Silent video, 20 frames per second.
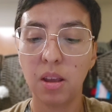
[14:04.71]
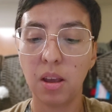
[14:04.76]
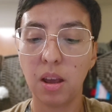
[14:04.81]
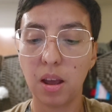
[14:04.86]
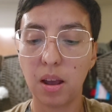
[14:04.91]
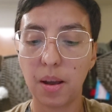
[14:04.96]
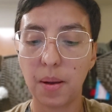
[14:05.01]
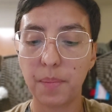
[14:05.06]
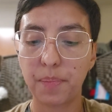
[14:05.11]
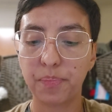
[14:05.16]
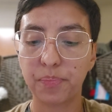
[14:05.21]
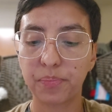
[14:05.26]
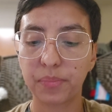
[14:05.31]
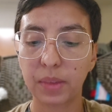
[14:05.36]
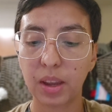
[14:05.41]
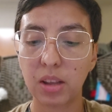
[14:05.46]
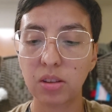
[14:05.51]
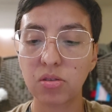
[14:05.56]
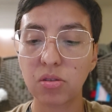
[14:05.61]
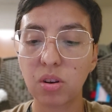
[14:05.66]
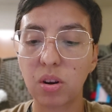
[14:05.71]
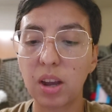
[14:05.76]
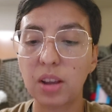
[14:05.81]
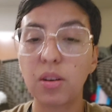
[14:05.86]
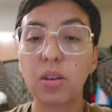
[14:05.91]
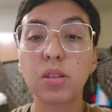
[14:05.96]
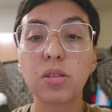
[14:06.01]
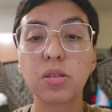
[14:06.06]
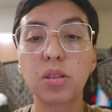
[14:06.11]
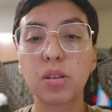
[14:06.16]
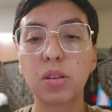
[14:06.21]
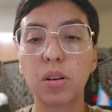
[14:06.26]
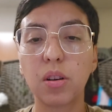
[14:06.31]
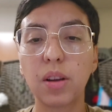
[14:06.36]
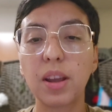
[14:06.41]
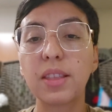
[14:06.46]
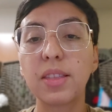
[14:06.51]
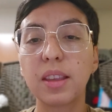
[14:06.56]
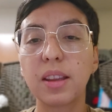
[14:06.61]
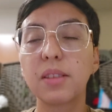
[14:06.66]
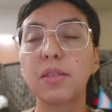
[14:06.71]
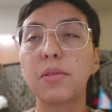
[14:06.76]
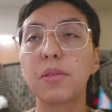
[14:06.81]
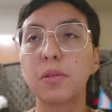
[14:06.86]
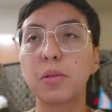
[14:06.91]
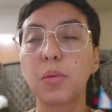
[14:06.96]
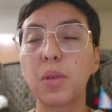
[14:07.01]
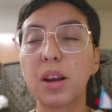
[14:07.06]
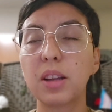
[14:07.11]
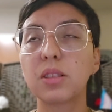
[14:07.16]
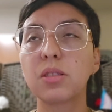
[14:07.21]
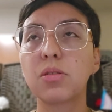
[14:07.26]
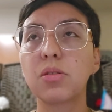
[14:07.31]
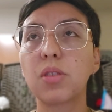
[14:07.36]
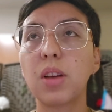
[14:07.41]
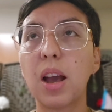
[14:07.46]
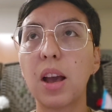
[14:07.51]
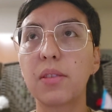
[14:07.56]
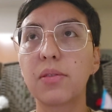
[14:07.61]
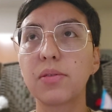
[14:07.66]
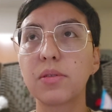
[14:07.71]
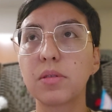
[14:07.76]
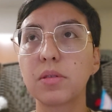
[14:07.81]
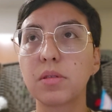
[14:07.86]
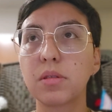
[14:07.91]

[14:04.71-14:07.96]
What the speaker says: and so I also know, and then once you have